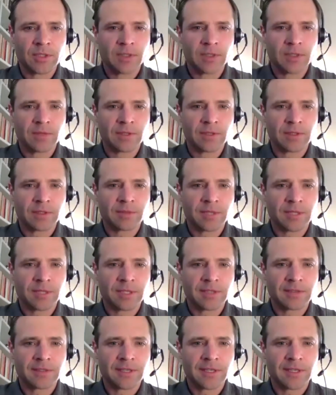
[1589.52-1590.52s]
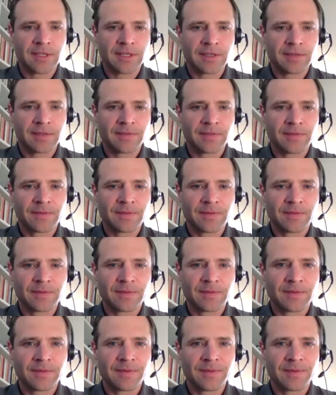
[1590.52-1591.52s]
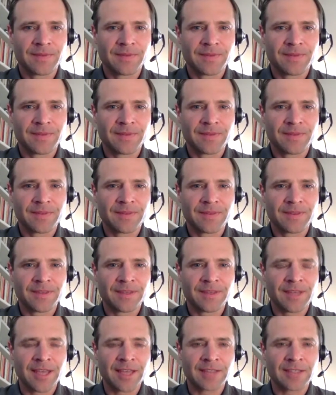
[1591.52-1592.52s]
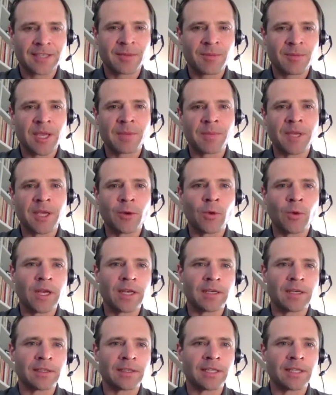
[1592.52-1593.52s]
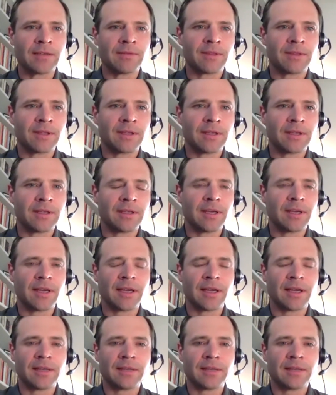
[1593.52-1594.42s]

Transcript: first, but let's see. Uh-huh. Yeah, it's going to make me quit and leave the uh, uh-huh